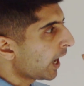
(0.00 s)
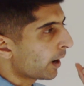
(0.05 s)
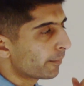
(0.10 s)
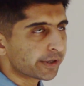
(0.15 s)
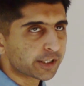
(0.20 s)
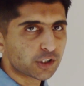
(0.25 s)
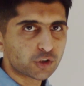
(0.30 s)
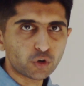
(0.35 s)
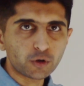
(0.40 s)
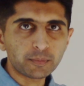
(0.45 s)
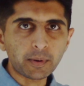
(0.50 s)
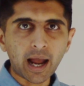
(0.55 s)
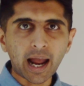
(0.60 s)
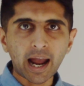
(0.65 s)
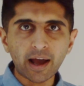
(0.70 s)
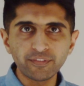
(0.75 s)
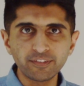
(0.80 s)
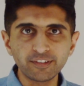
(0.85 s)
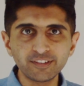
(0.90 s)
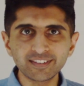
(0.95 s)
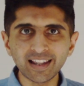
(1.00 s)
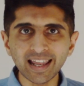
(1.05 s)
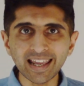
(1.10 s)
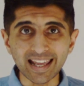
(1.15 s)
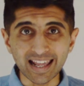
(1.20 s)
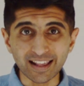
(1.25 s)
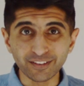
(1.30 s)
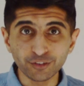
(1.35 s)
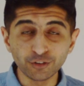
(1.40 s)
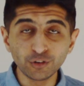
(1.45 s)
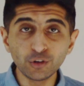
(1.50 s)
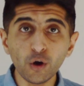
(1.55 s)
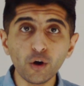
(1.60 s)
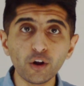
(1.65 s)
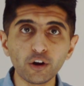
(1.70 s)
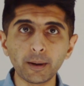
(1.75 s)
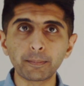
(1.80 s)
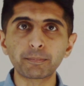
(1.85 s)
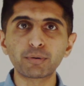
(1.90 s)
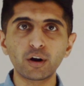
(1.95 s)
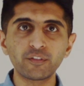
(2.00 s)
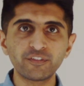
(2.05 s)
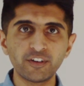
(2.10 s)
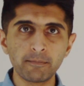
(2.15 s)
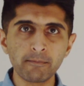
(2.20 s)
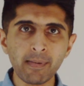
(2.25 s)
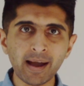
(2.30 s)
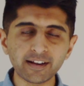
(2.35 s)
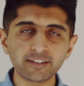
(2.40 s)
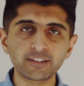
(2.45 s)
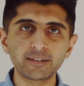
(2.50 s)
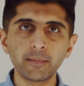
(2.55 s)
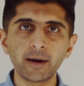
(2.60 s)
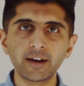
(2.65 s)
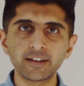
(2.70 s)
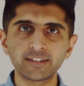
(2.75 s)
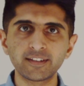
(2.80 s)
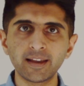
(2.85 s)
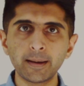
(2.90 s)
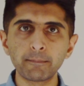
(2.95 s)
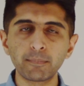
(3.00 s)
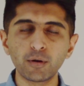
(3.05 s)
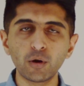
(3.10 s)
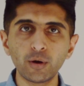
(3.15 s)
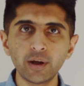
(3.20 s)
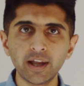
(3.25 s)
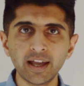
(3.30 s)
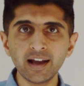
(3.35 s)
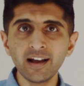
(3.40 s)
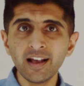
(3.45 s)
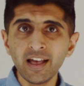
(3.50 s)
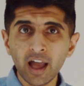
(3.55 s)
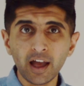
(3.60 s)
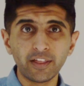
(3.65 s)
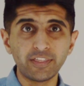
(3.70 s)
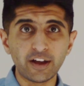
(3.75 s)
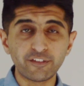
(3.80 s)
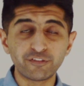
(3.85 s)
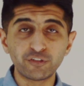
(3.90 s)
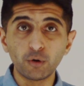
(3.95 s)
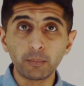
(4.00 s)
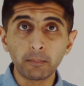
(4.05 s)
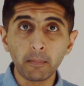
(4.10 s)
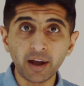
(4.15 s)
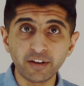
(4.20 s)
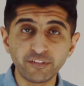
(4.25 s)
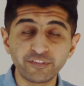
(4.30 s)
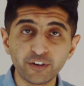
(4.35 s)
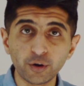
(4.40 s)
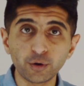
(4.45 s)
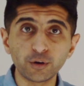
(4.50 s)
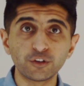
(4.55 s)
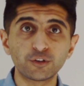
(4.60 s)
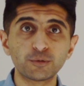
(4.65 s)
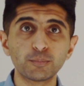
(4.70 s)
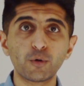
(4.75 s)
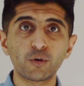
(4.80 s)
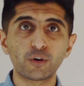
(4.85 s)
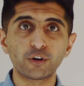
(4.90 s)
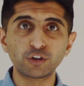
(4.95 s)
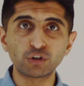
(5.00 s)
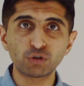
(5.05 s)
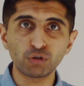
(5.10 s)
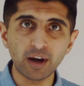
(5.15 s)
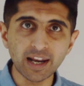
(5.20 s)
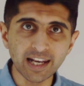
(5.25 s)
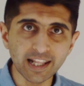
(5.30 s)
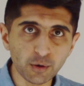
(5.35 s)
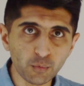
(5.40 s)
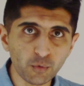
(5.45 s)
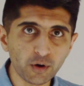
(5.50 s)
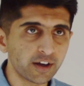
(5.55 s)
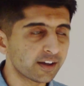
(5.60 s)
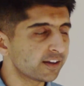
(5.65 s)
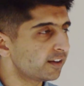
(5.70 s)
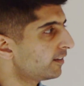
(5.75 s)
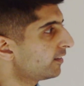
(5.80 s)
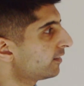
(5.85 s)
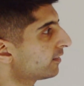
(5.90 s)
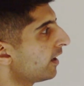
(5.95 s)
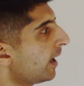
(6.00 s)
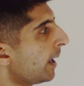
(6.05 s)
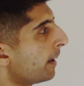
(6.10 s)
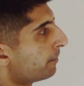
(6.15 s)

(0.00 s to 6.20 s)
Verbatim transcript: And we could talk about how the state is not a profit maximizing employer and therefore might focus more on training workers,